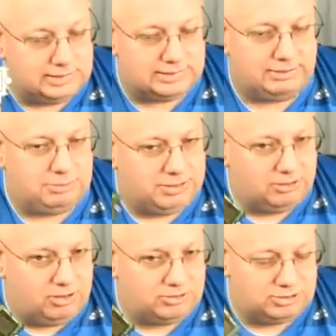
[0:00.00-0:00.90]
doesn't have to be
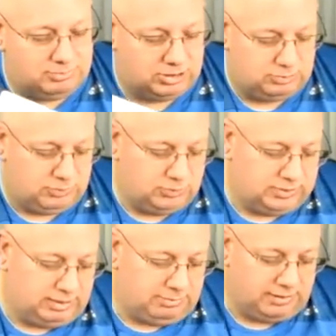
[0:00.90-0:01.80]
enlarged as much to
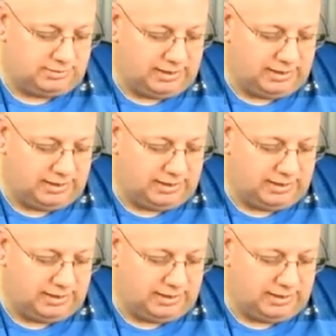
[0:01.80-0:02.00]
produce 8 by